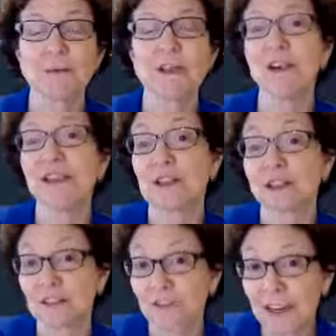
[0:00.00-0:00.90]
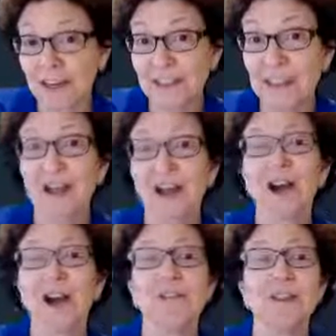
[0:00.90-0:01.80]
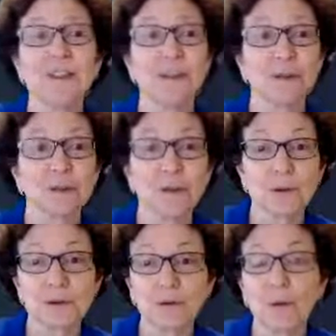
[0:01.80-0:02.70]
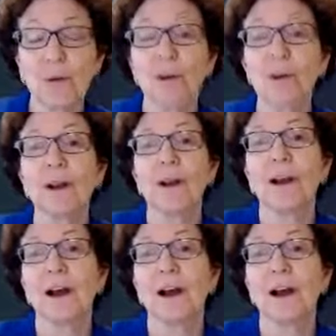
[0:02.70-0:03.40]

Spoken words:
because of the effect of the interleukin-4